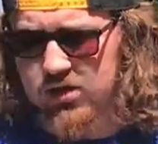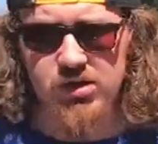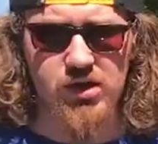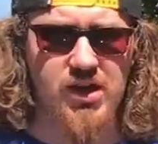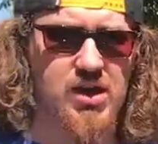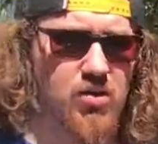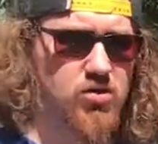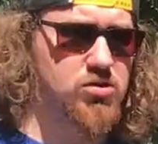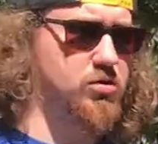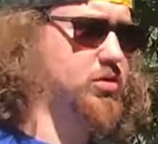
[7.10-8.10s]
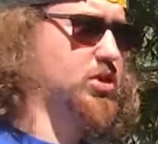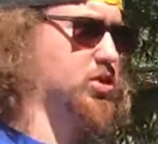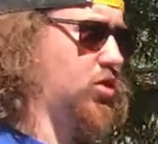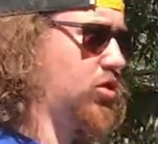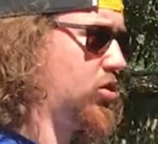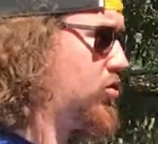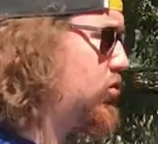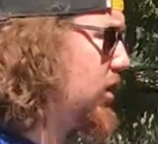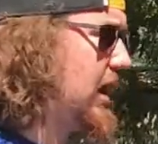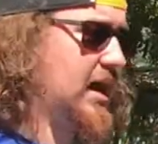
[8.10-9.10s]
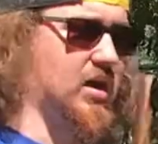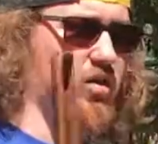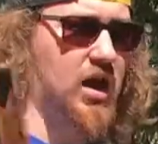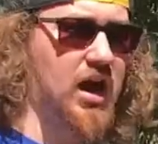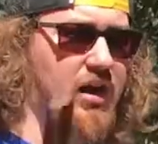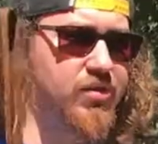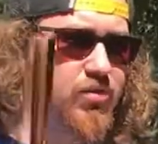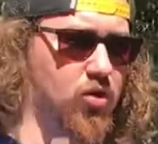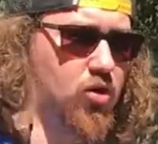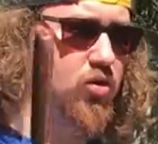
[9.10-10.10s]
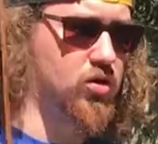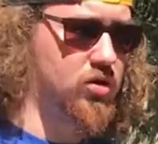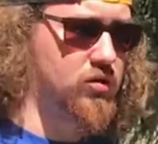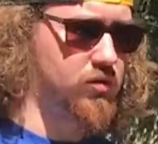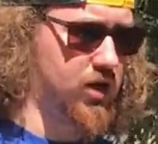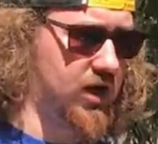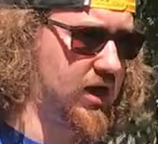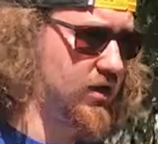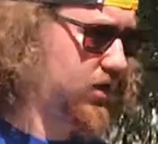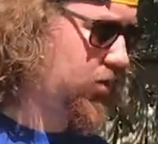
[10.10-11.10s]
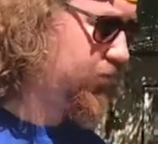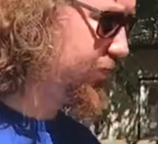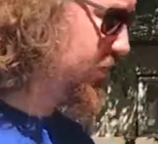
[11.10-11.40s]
Today I will be showing you how I throw my Atlatl.